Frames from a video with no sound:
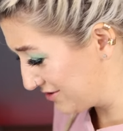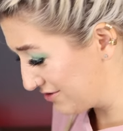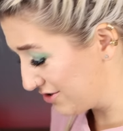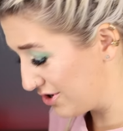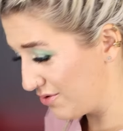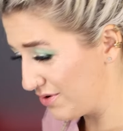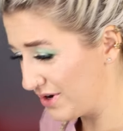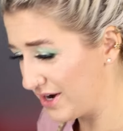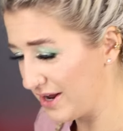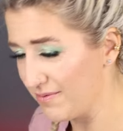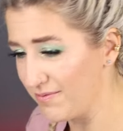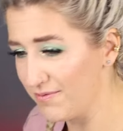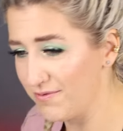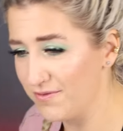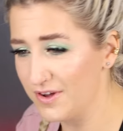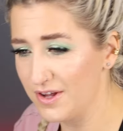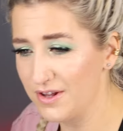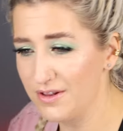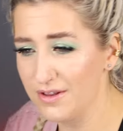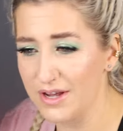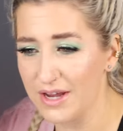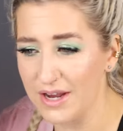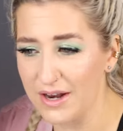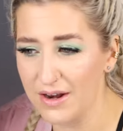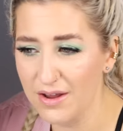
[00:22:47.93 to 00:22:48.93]
You know what? I'm
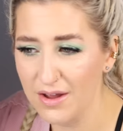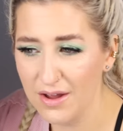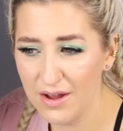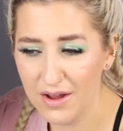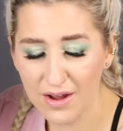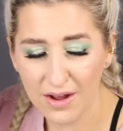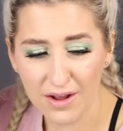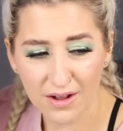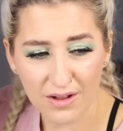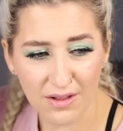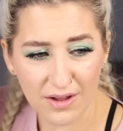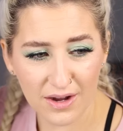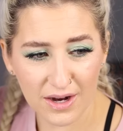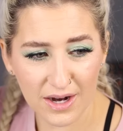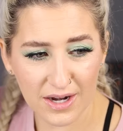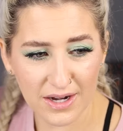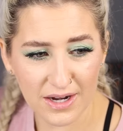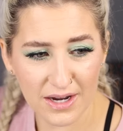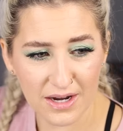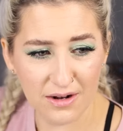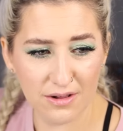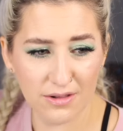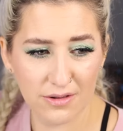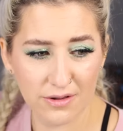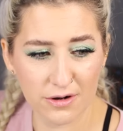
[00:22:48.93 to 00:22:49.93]
feeling like I
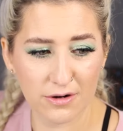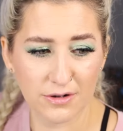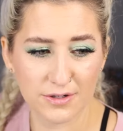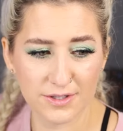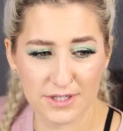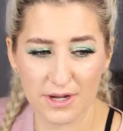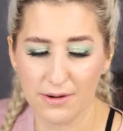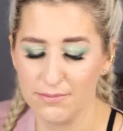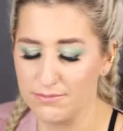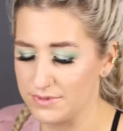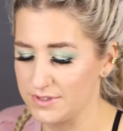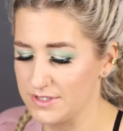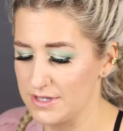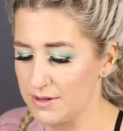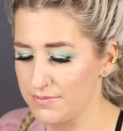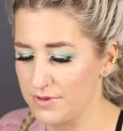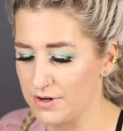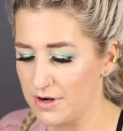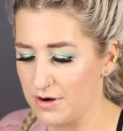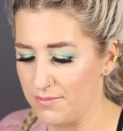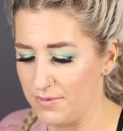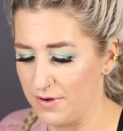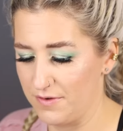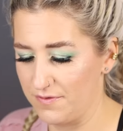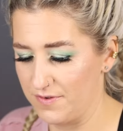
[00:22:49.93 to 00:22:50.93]
need a little something,
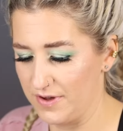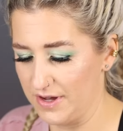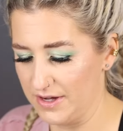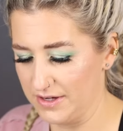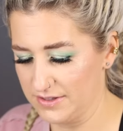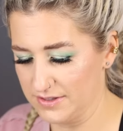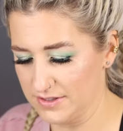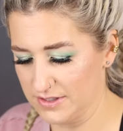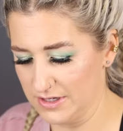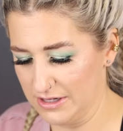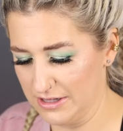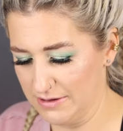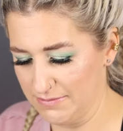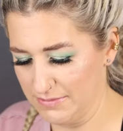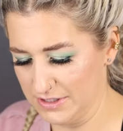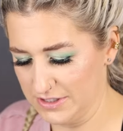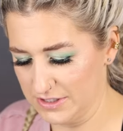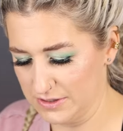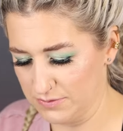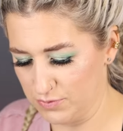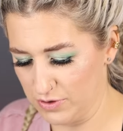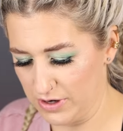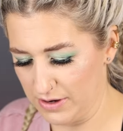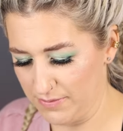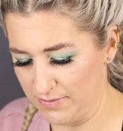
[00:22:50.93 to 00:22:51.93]
something on my face. So let me
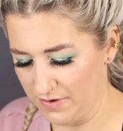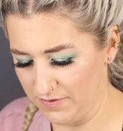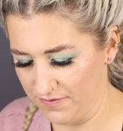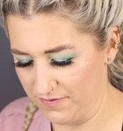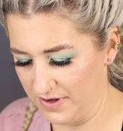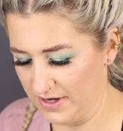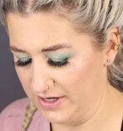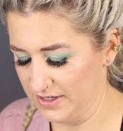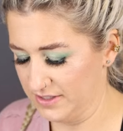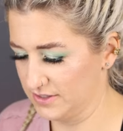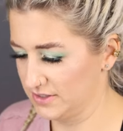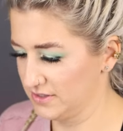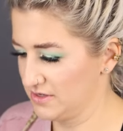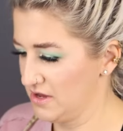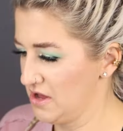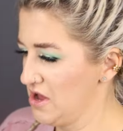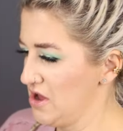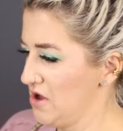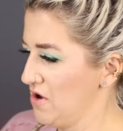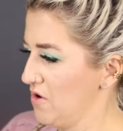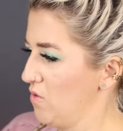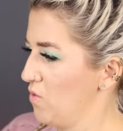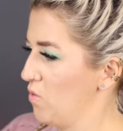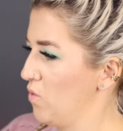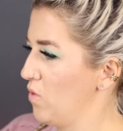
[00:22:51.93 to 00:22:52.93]
spray my
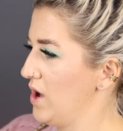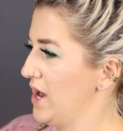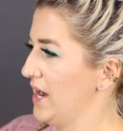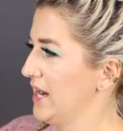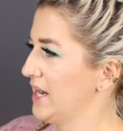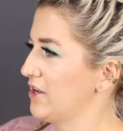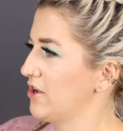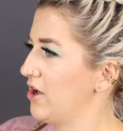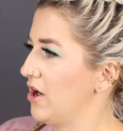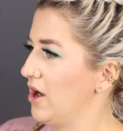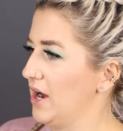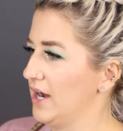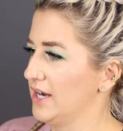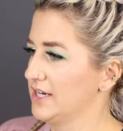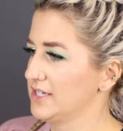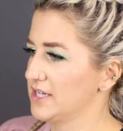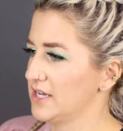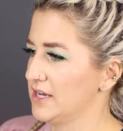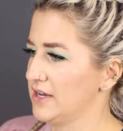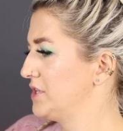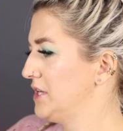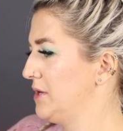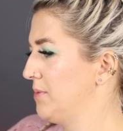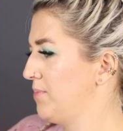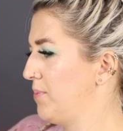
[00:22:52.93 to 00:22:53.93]
face. Why
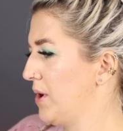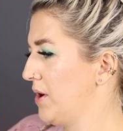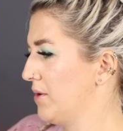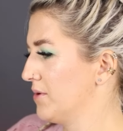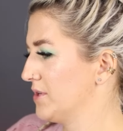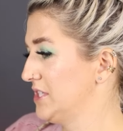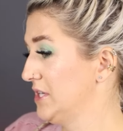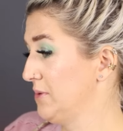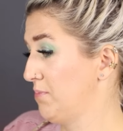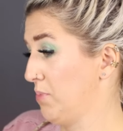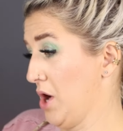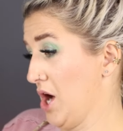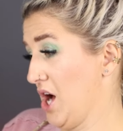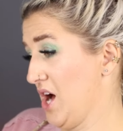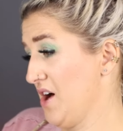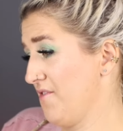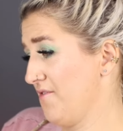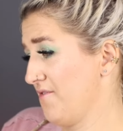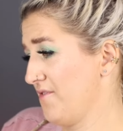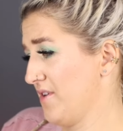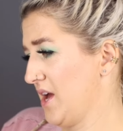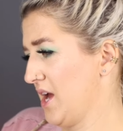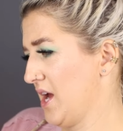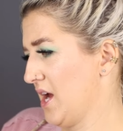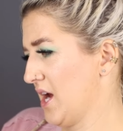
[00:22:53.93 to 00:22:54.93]
not? Deep
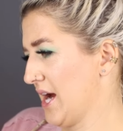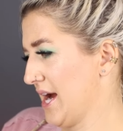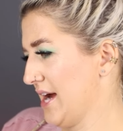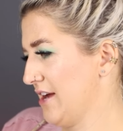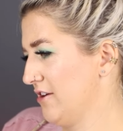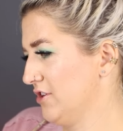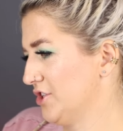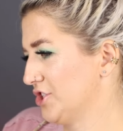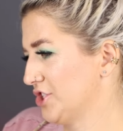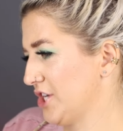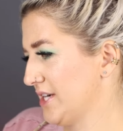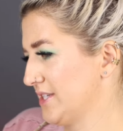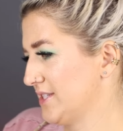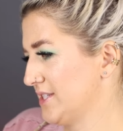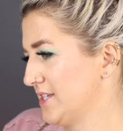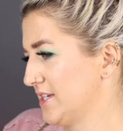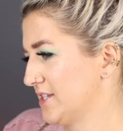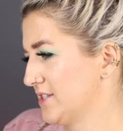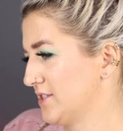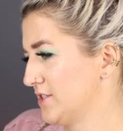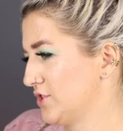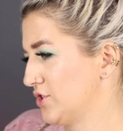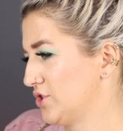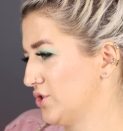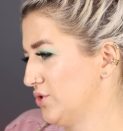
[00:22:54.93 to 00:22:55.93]
huffing,
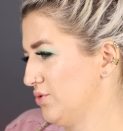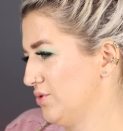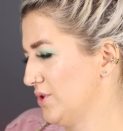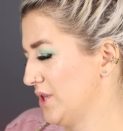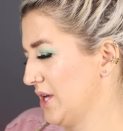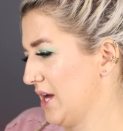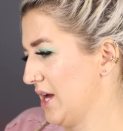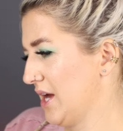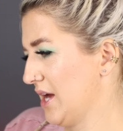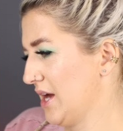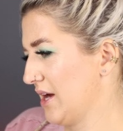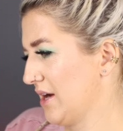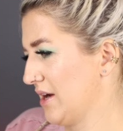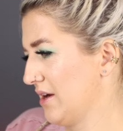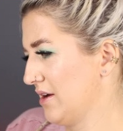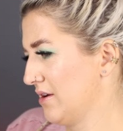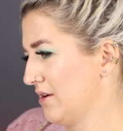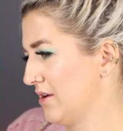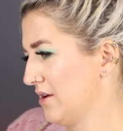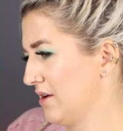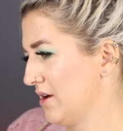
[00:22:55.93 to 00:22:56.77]
energizing, soothing.